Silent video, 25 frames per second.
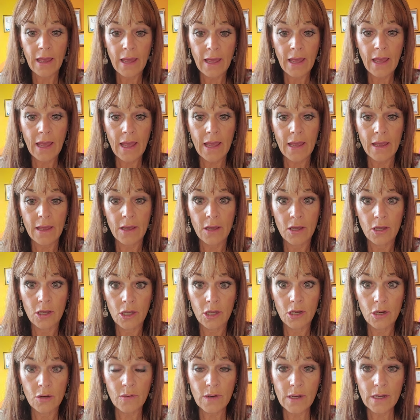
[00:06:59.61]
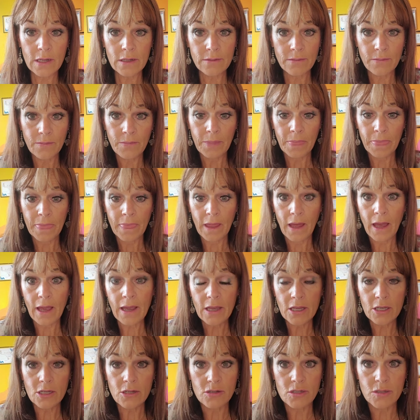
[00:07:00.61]
hey, you know what? I
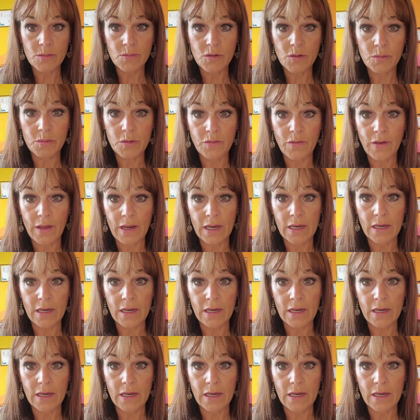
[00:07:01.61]
could use some tryptophan at